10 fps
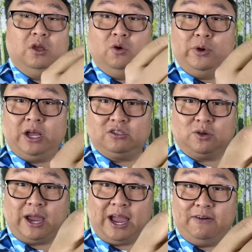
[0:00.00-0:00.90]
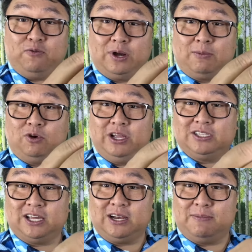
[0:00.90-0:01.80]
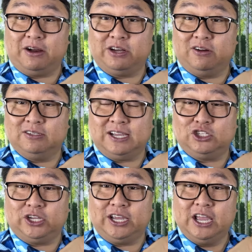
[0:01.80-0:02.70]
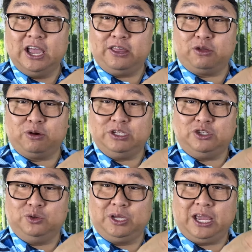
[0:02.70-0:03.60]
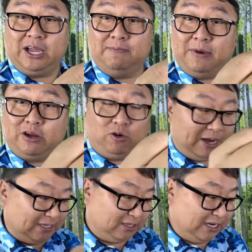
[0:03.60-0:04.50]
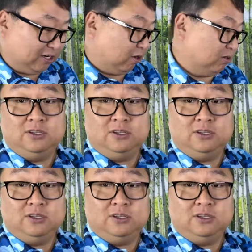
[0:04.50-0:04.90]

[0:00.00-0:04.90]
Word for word: We also have, what I'm really excited about here is actually a 32 gig micro SD card.